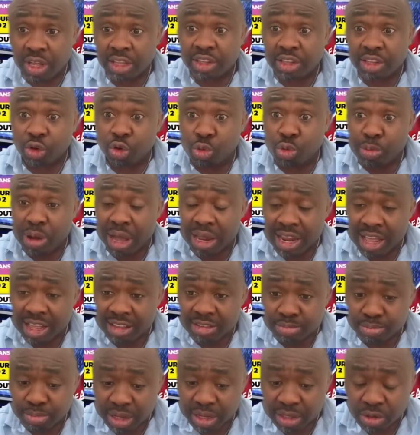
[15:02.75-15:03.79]
The woman
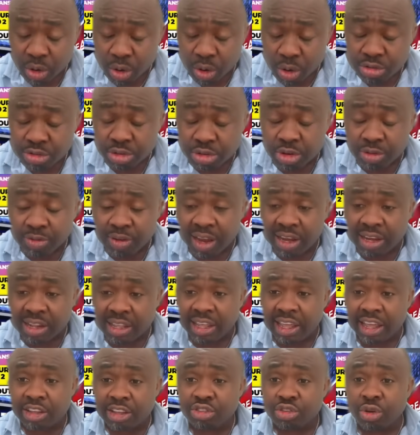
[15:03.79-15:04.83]
has made all sorts of
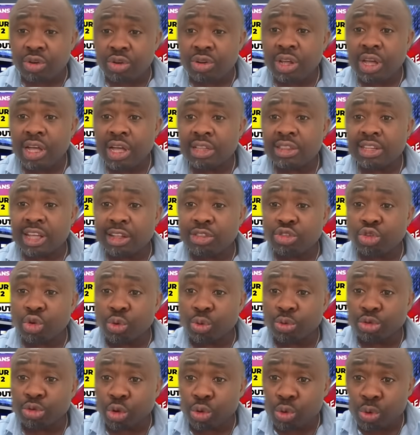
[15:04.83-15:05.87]
allegations that
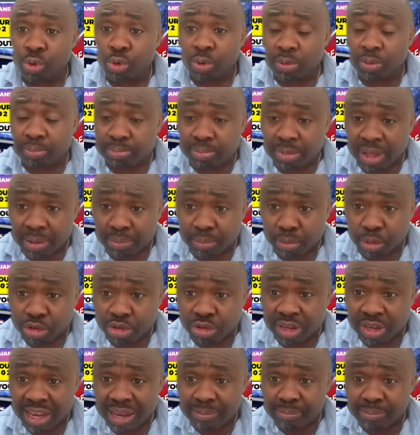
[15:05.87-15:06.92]
Tolu
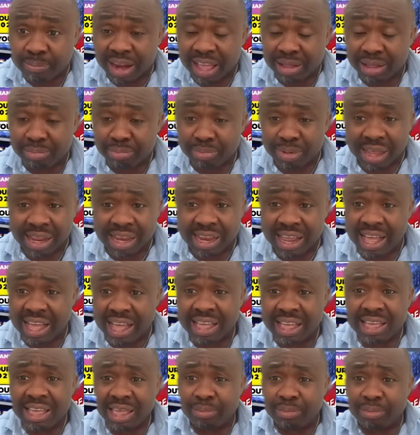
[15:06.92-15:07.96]
emotionally blackmail
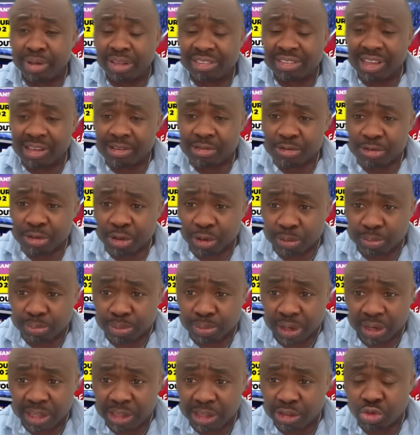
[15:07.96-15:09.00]
her, made her feel
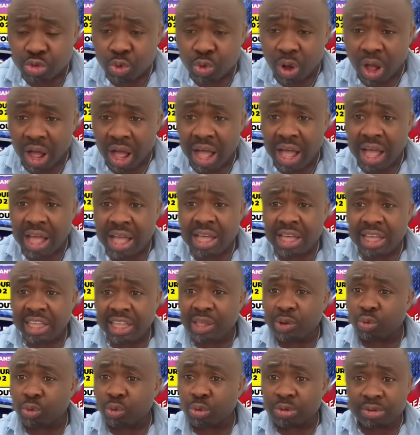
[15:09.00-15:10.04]
belittle her.
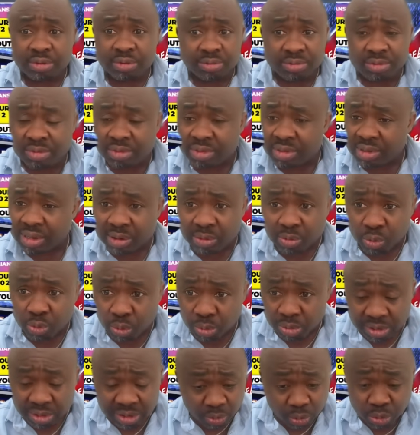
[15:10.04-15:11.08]
It
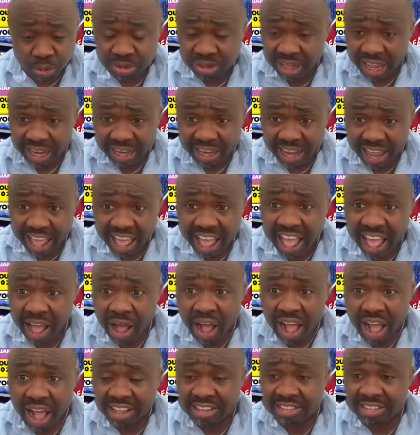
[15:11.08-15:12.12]
won't allow her
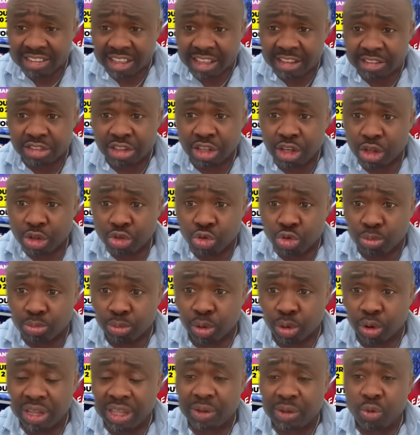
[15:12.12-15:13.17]
access to
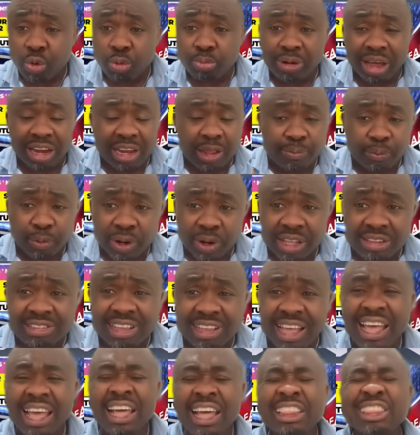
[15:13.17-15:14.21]
money, will manipulate
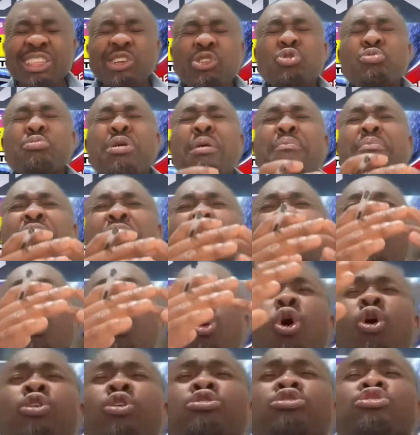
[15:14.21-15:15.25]
her. The woman made
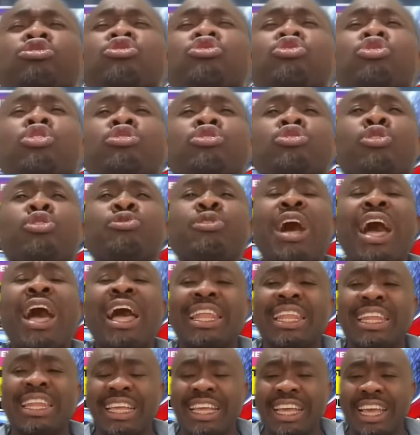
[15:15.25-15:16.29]
all sorts of
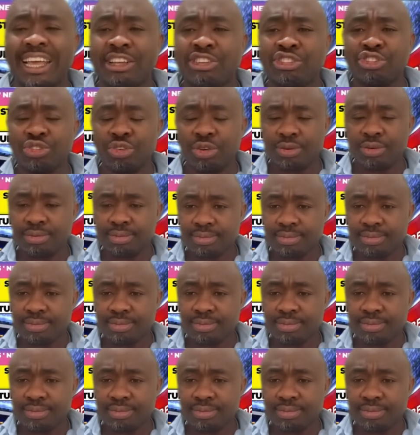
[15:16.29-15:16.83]
allegations.